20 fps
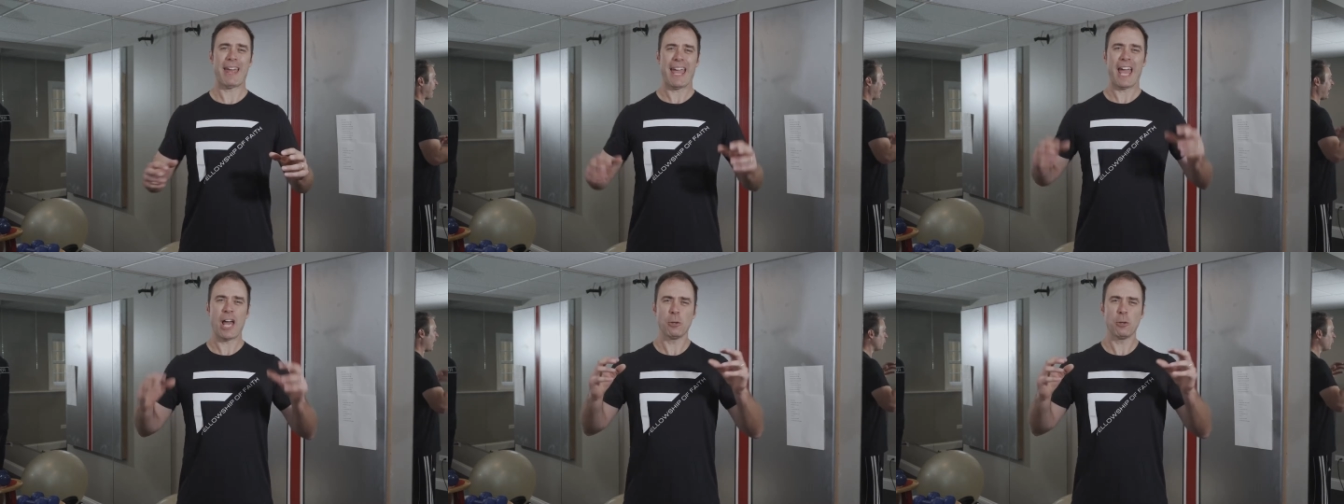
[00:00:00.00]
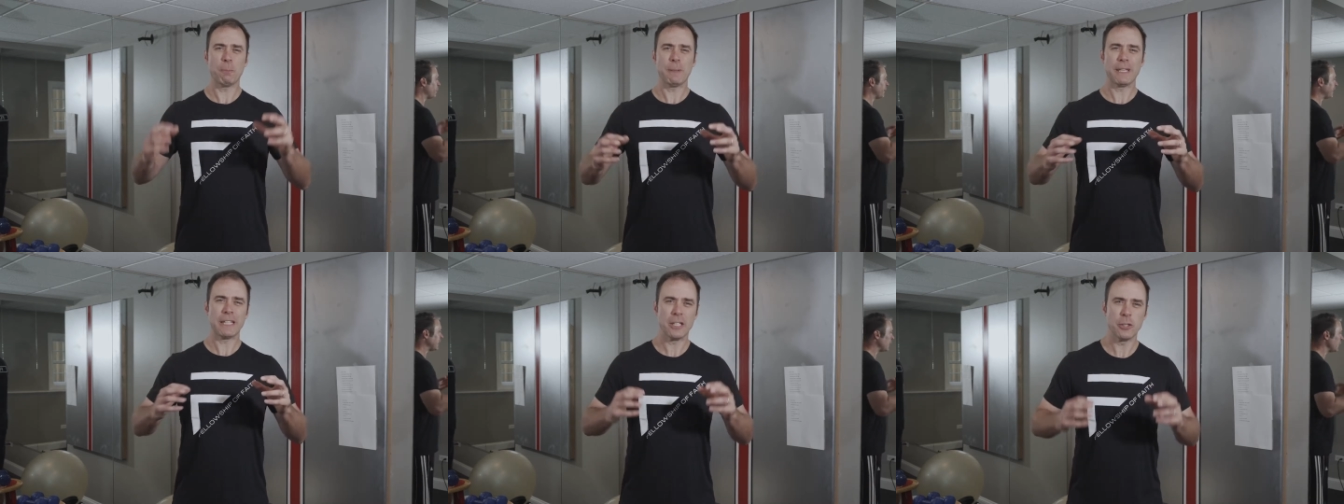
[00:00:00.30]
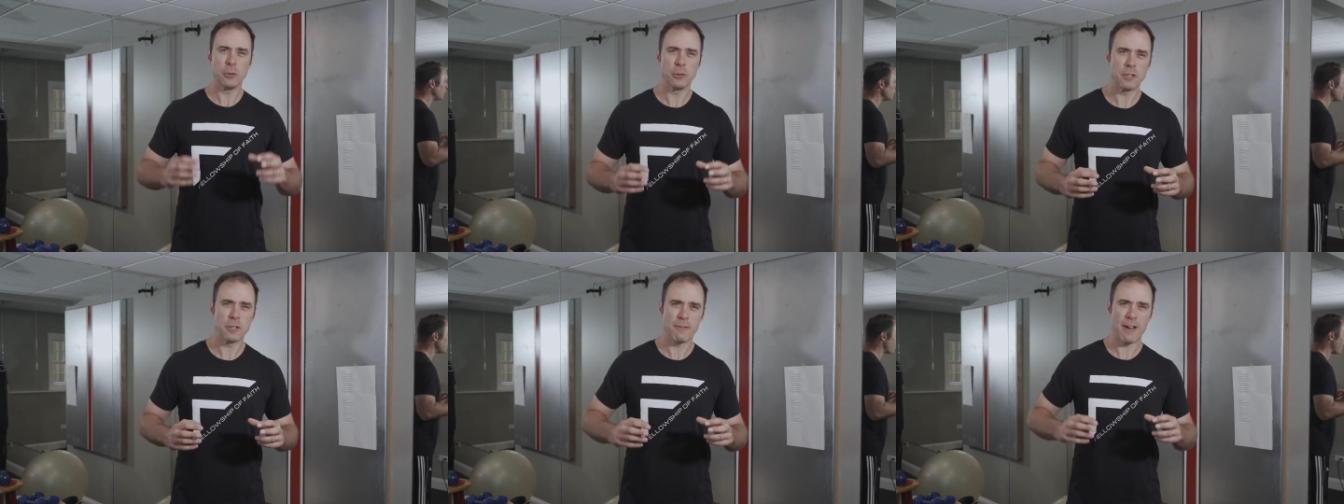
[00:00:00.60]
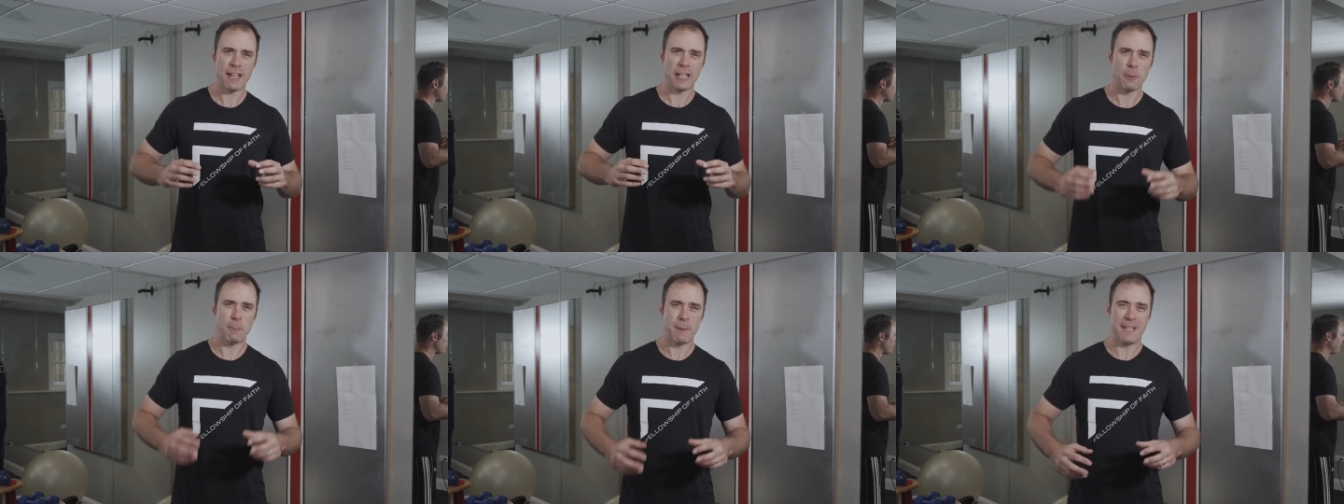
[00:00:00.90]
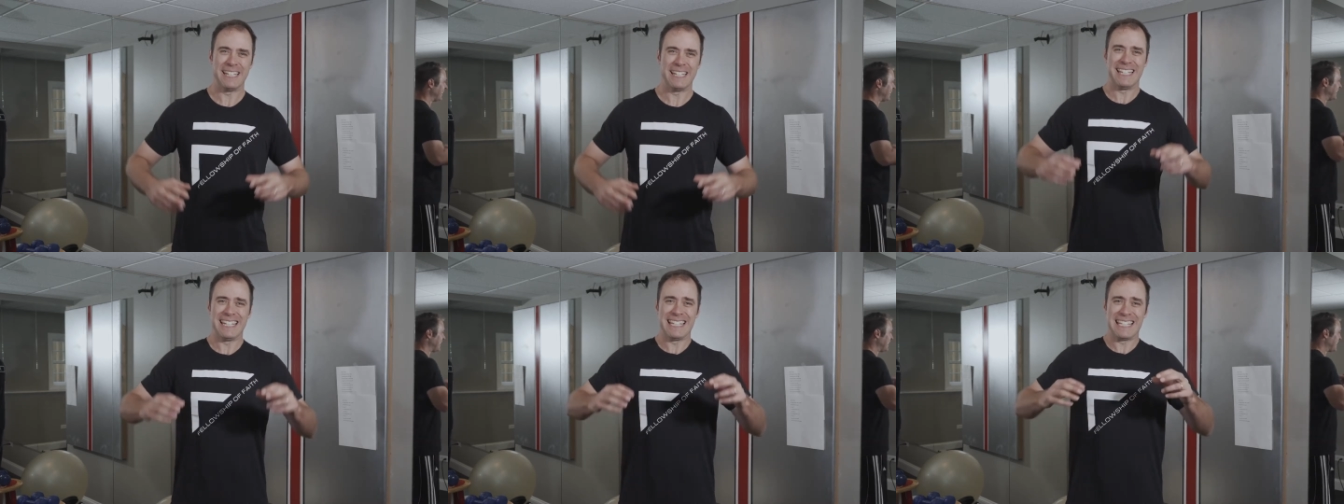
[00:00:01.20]
helping you develop
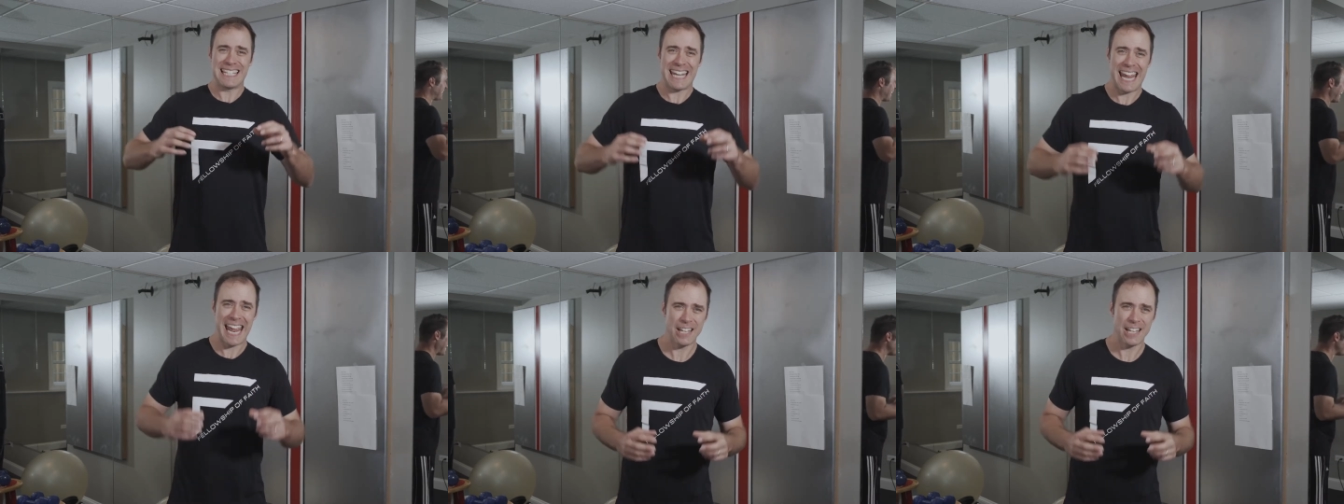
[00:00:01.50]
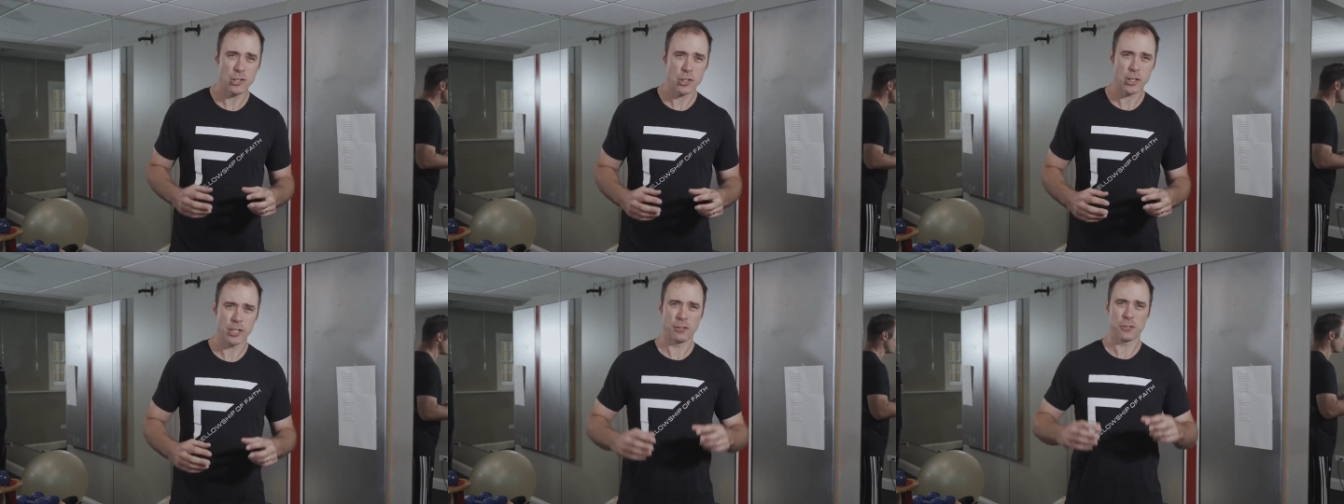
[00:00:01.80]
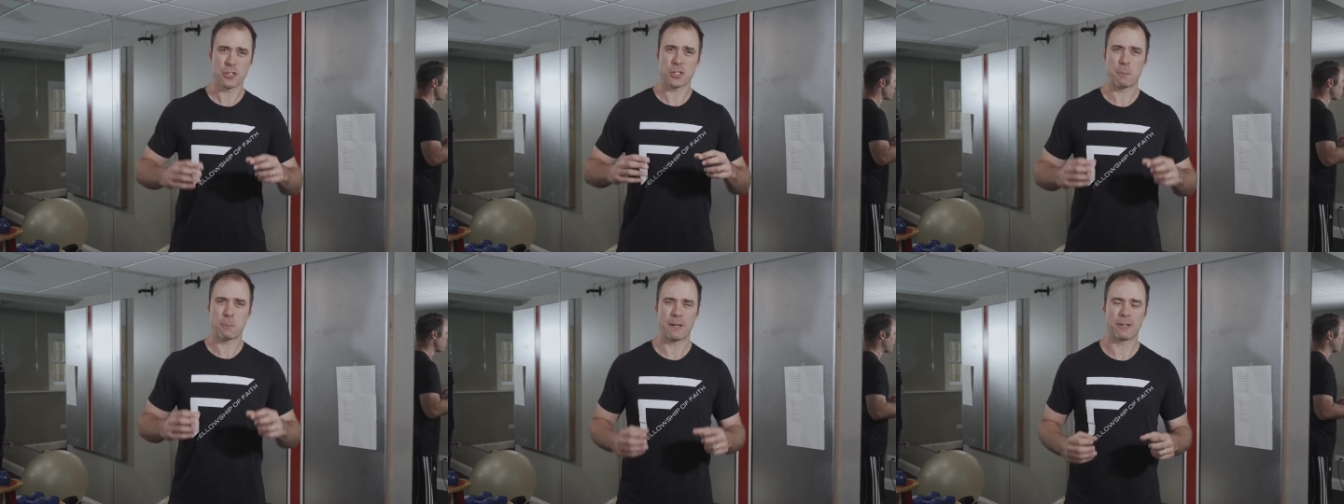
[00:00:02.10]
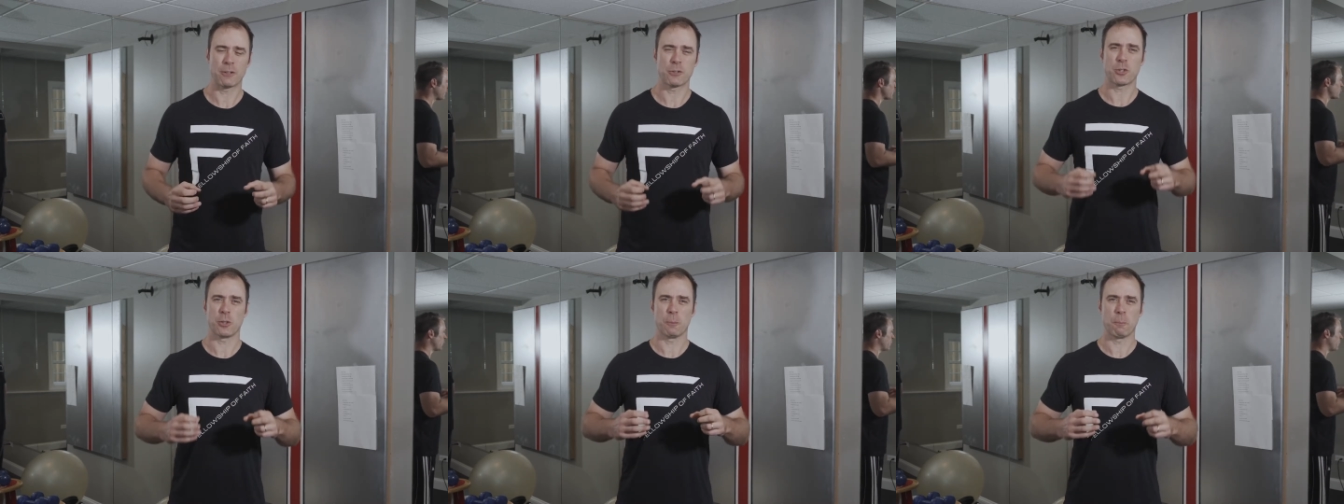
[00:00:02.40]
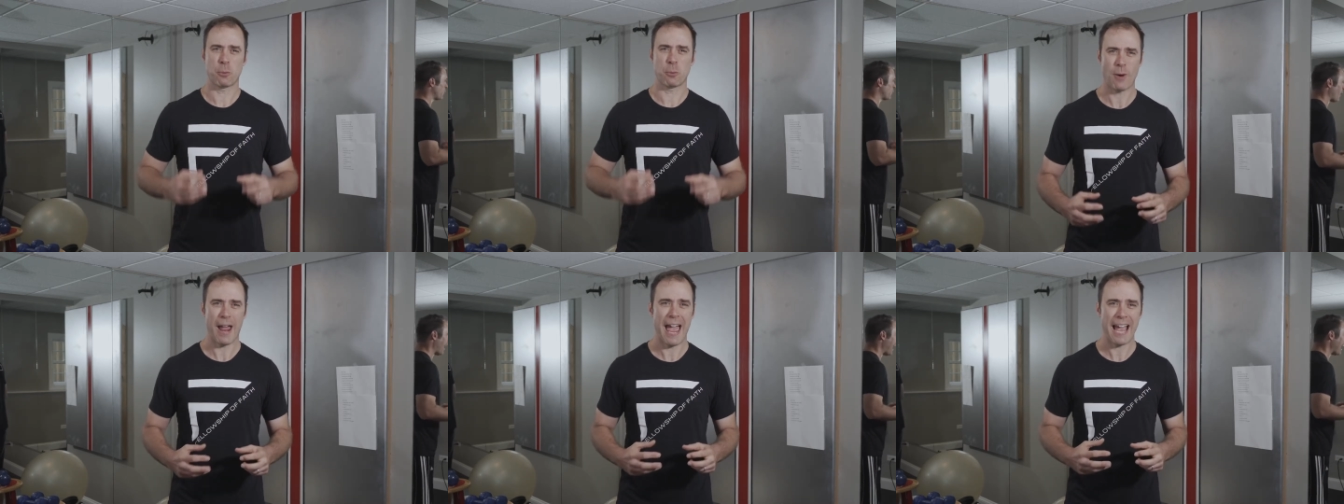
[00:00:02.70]
an intentional spiritual
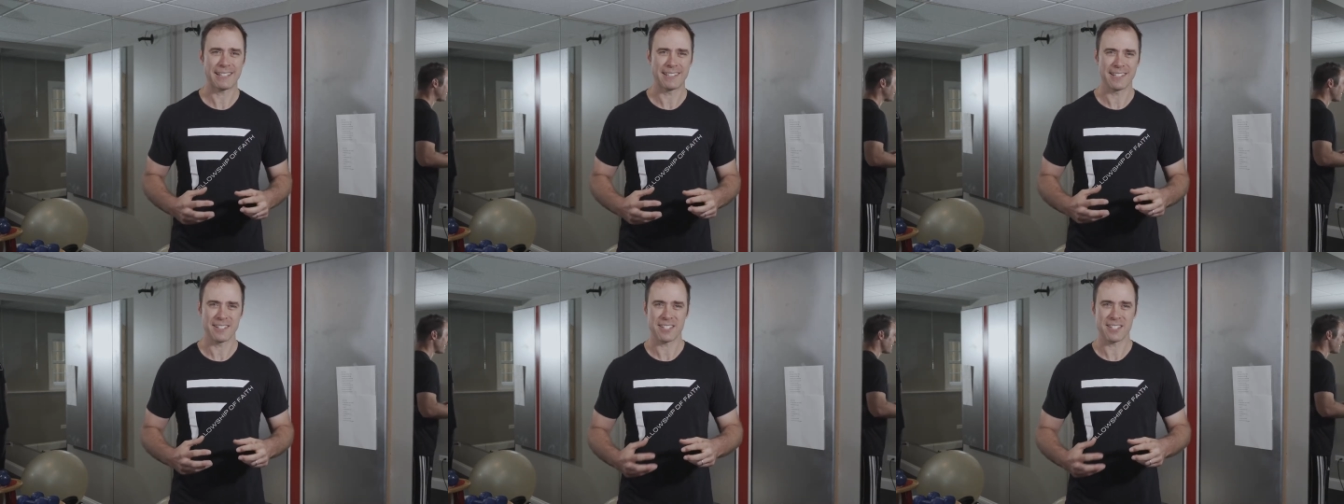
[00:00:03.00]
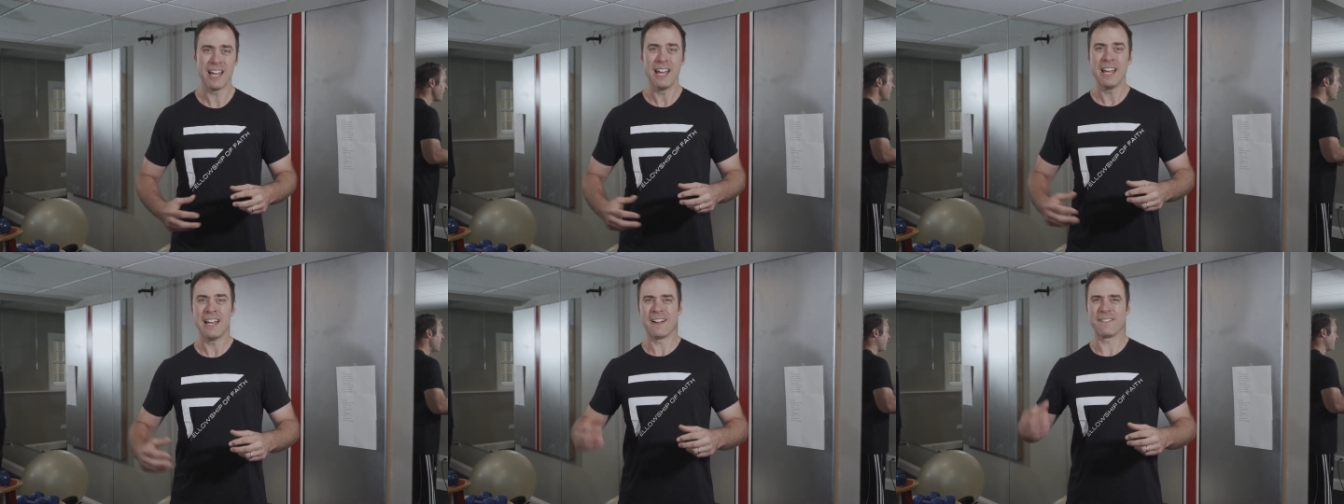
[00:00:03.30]
practice